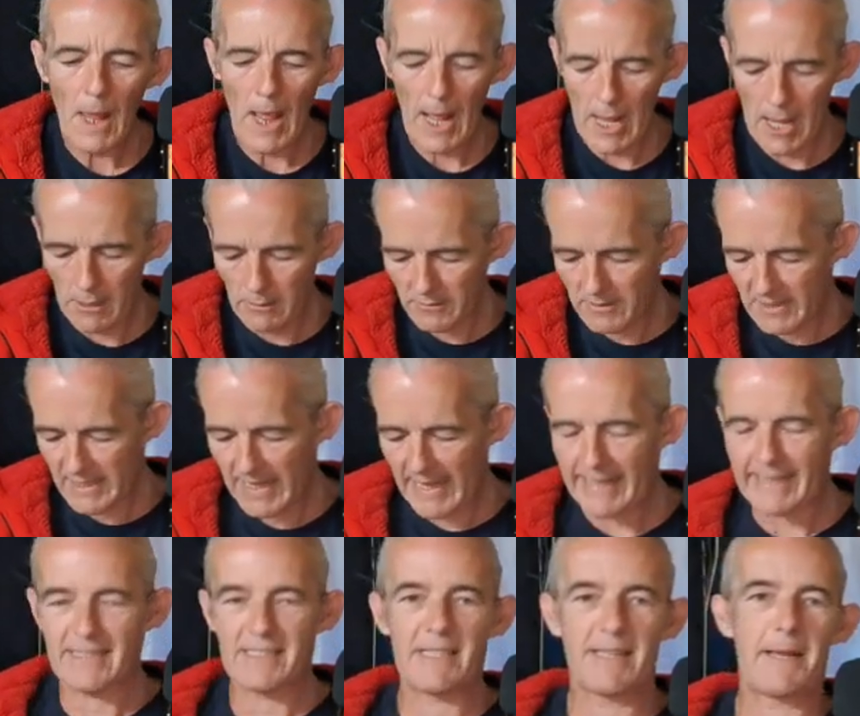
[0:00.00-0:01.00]
House
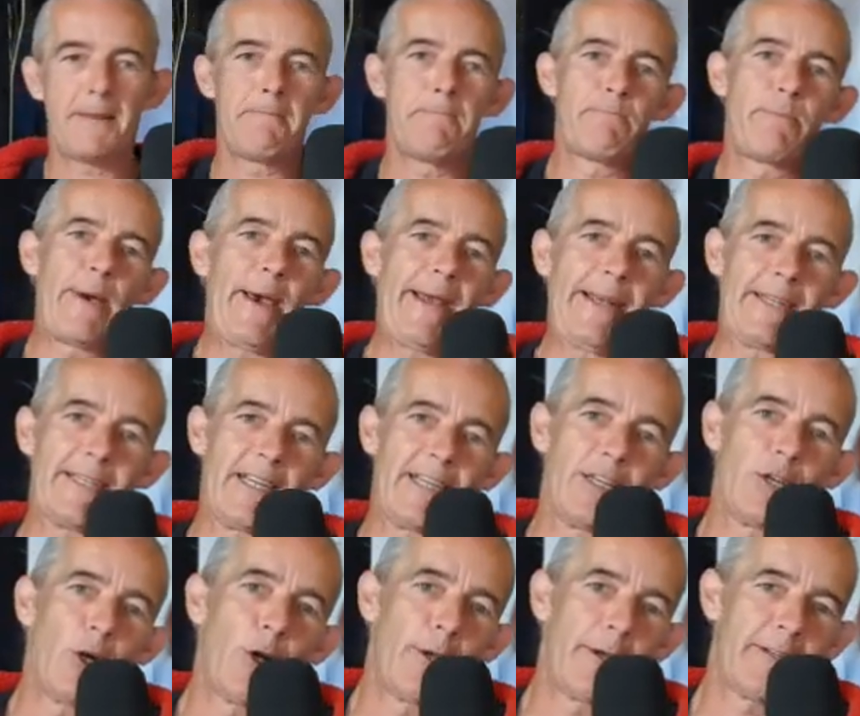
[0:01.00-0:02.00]
guest impact, I
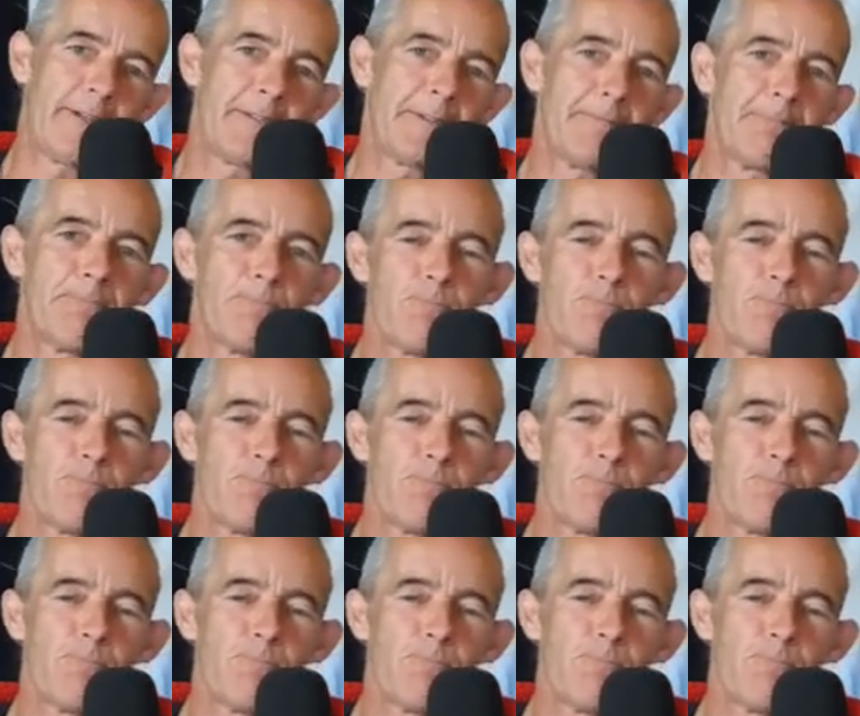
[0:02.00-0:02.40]
call it.